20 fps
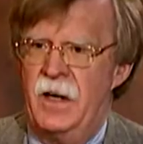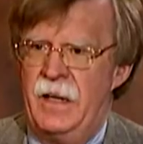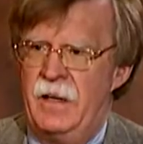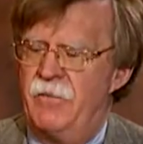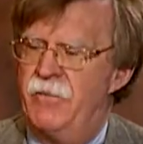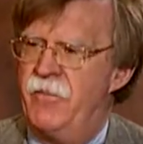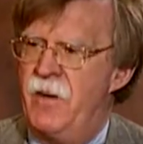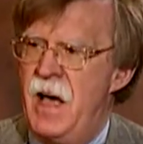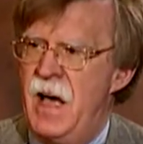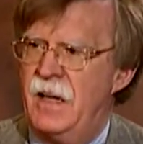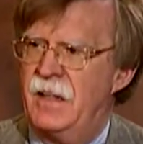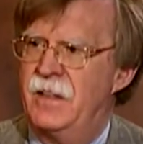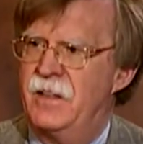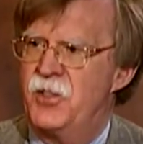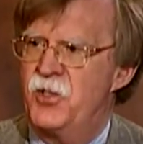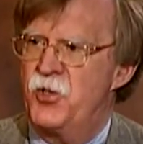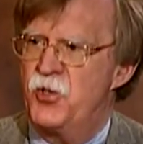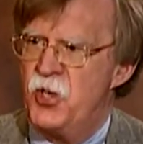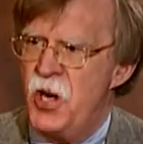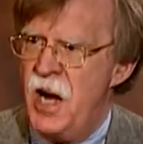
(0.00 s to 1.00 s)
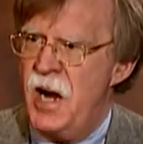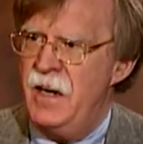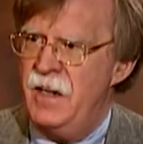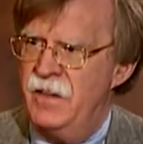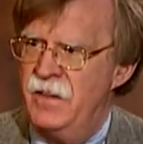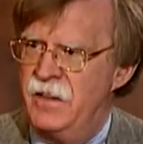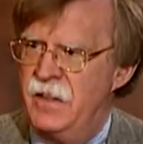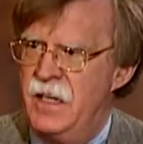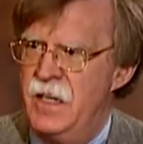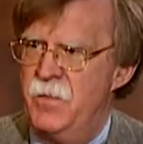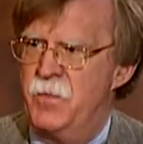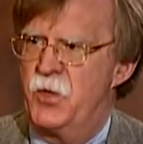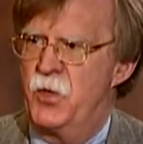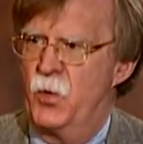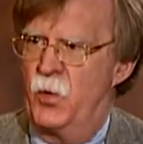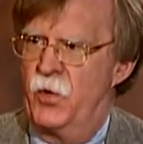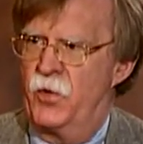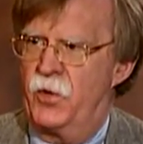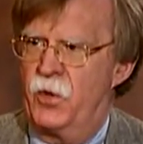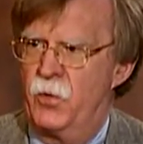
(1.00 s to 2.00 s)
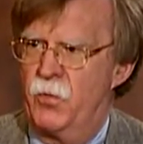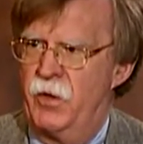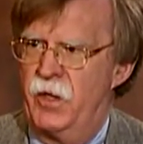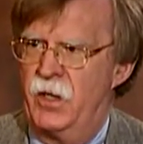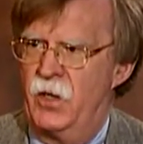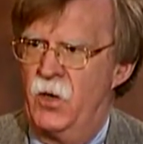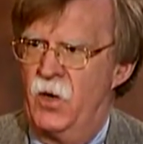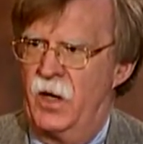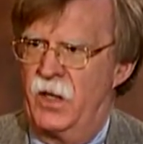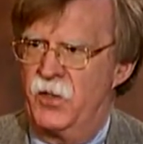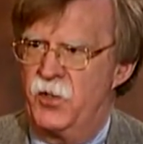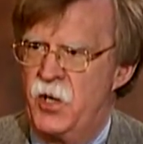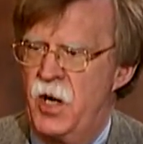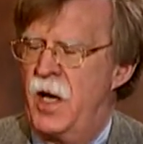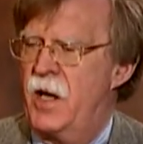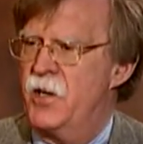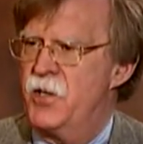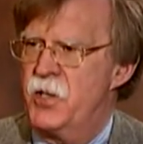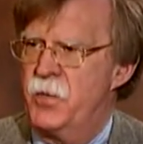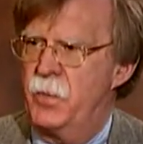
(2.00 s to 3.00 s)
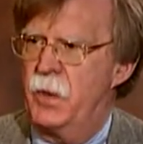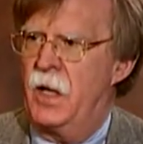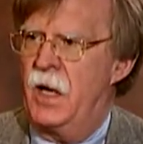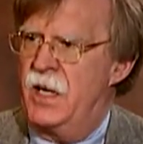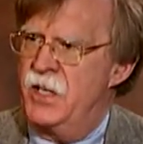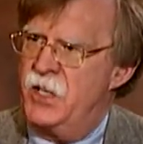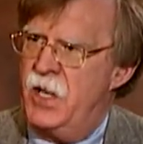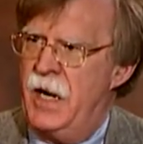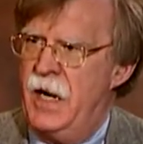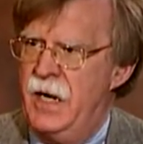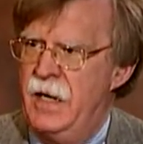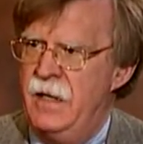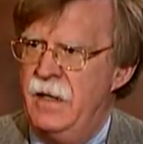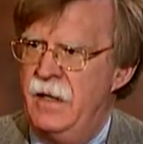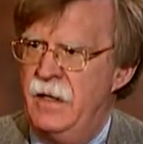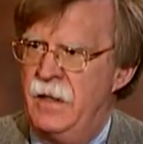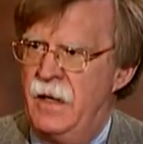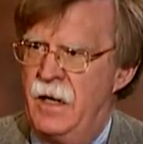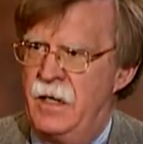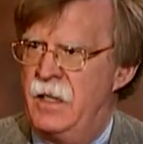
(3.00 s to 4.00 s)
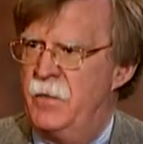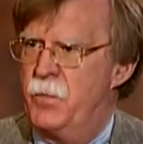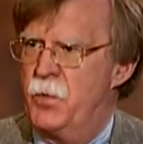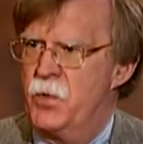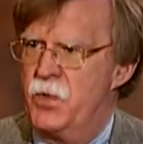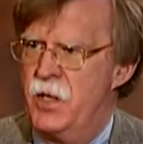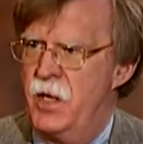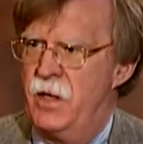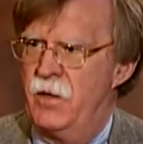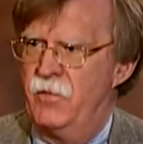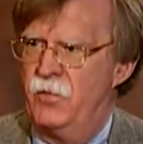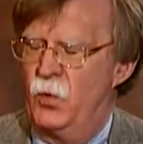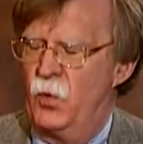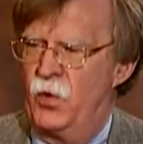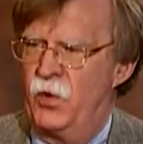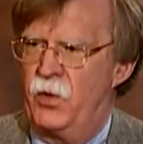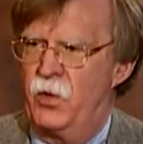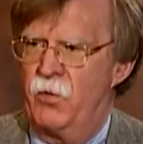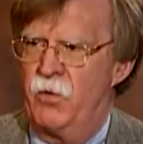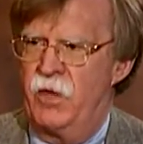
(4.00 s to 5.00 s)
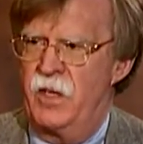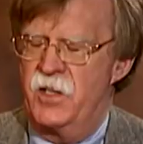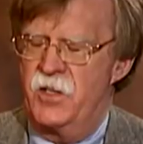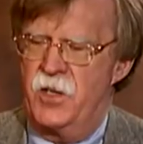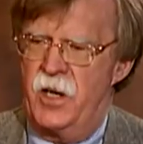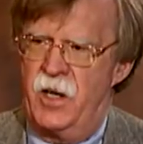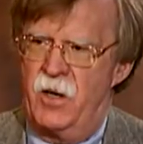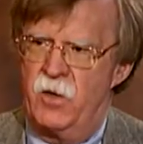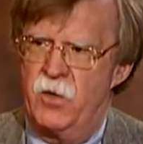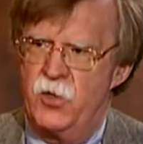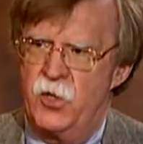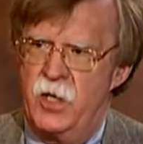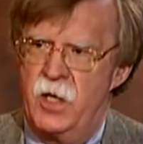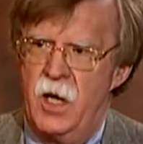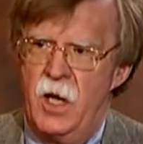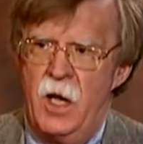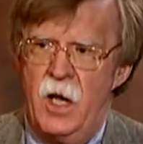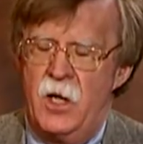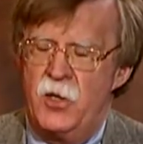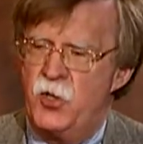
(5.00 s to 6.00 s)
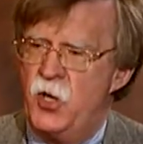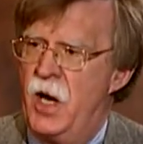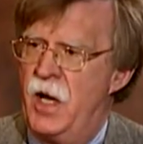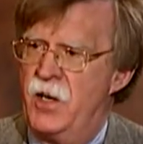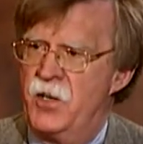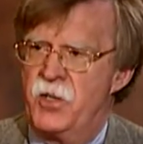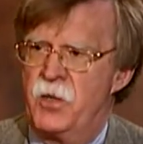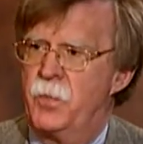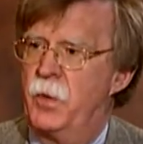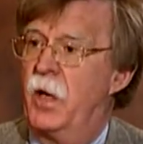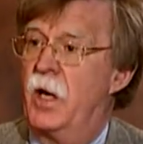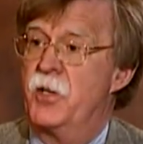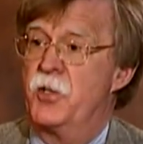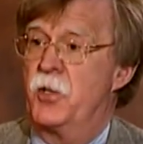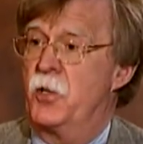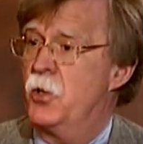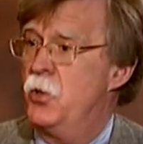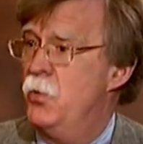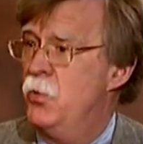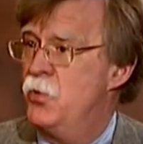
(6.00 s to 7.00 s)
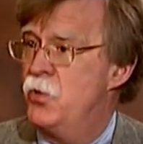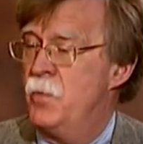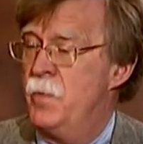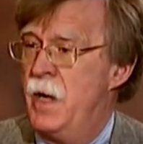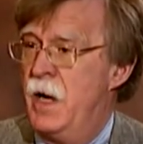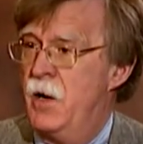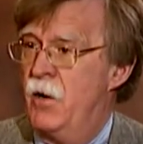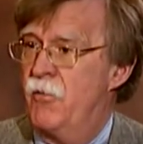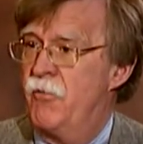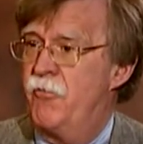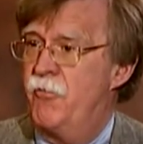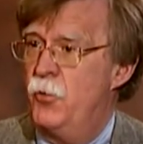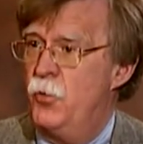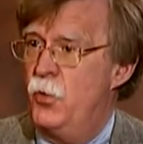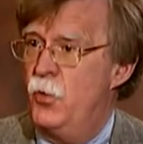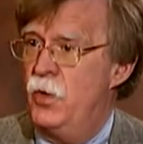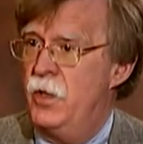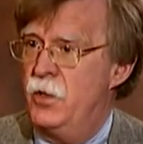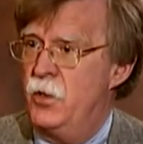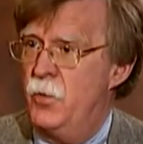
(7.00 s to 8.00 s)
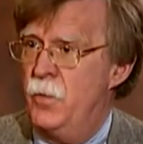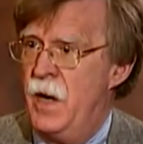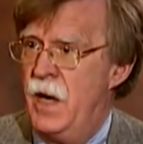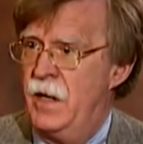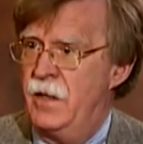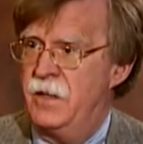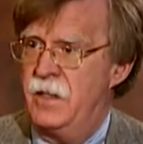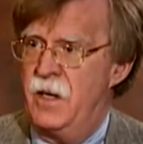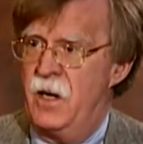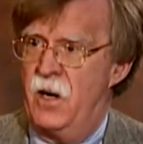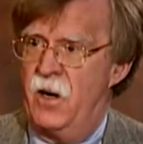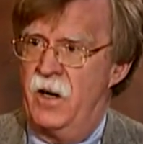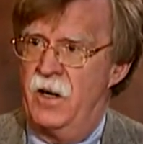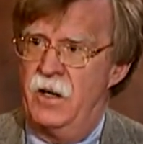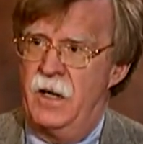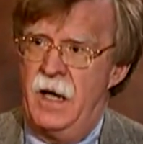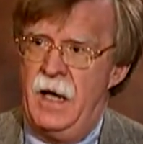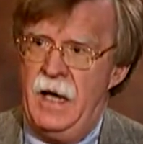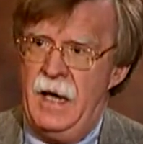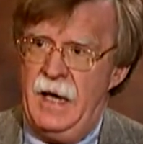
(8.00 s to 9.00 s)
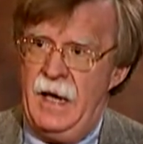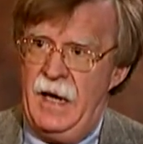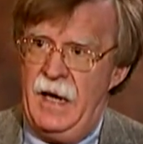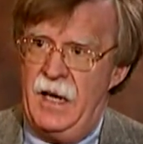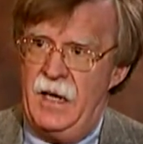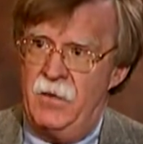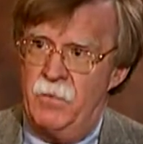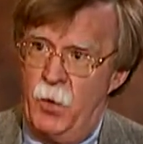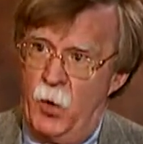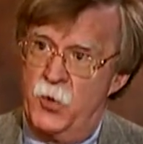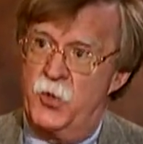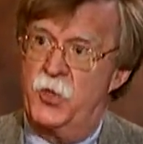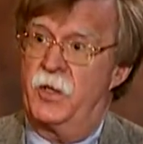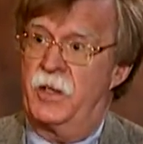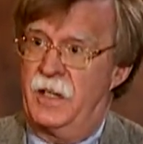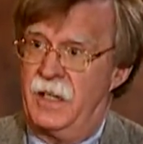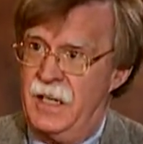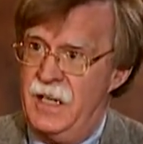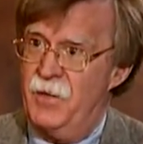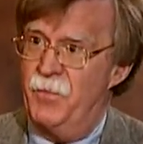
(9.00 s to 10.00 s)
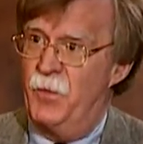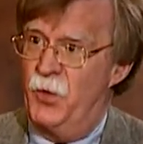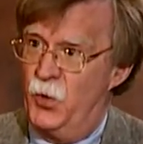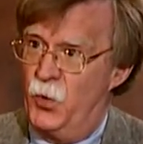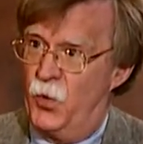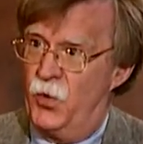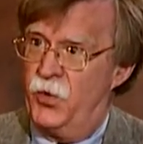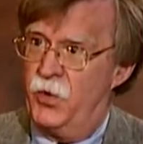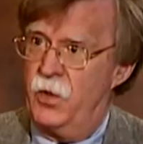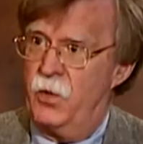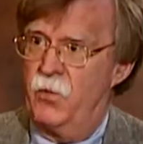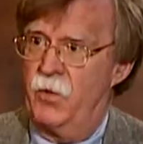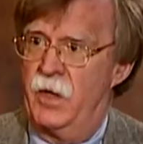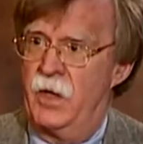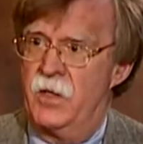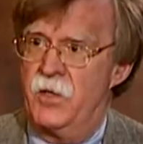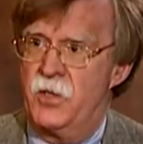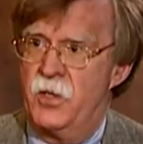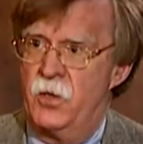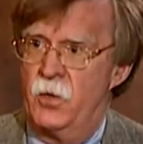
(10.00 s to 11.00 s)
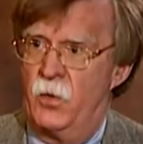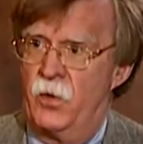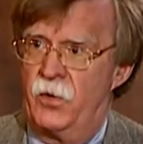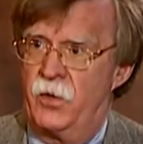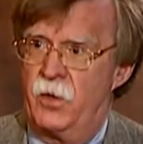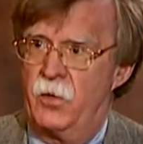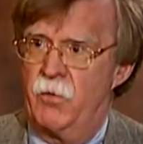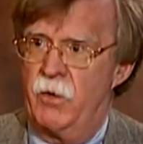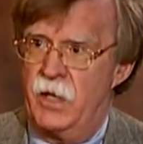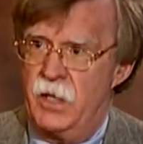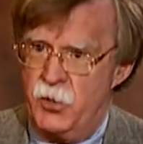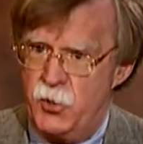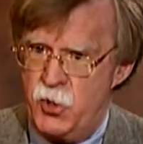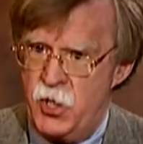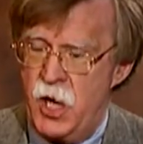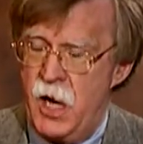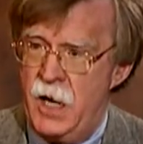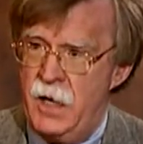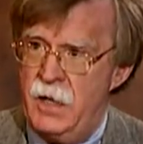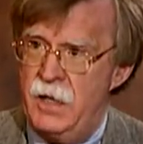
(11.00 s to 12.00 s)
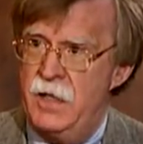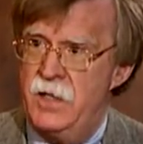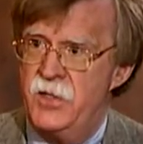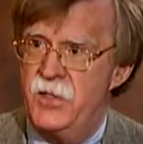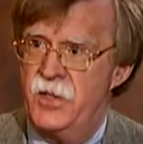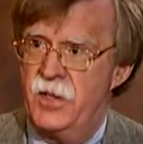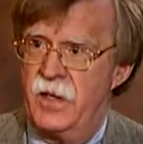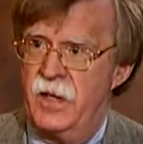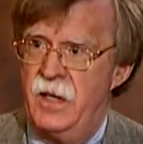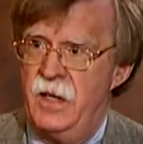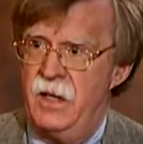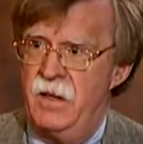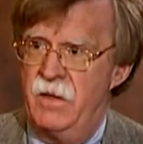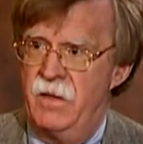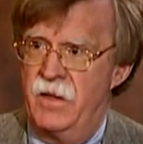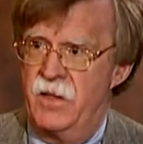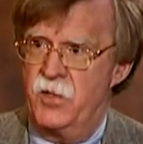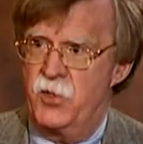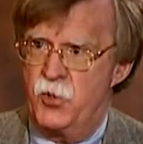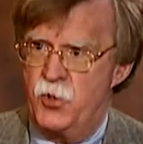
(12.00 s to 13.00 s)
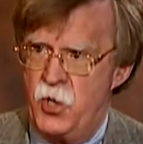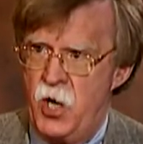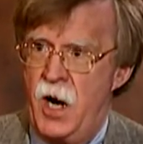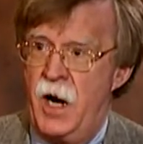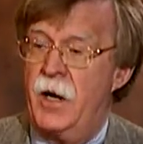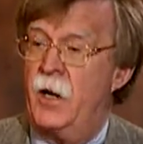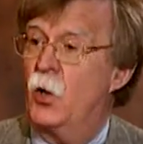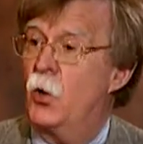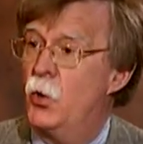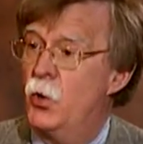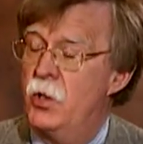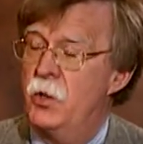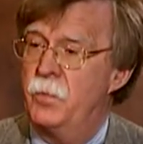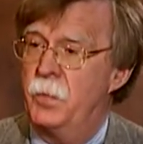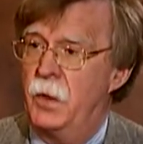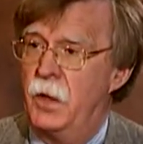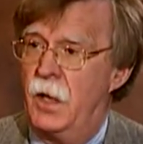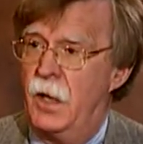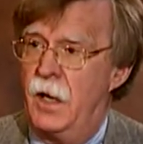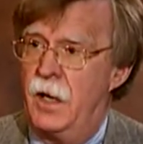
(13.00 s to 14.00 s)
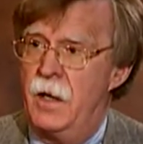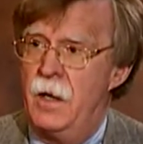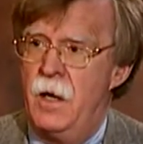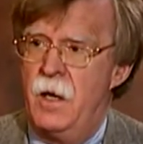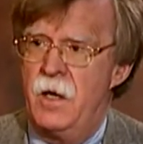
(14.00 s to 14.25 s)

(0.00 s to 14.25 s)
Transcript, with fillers: In fact, it's China that keeps North Korea going. China supplies 80% to 90% of North Korea's energy. China supplies a huge amount of food and humanitarian aid, mostly to keep the North Koreans in North Korea. China is the key to this. China could apply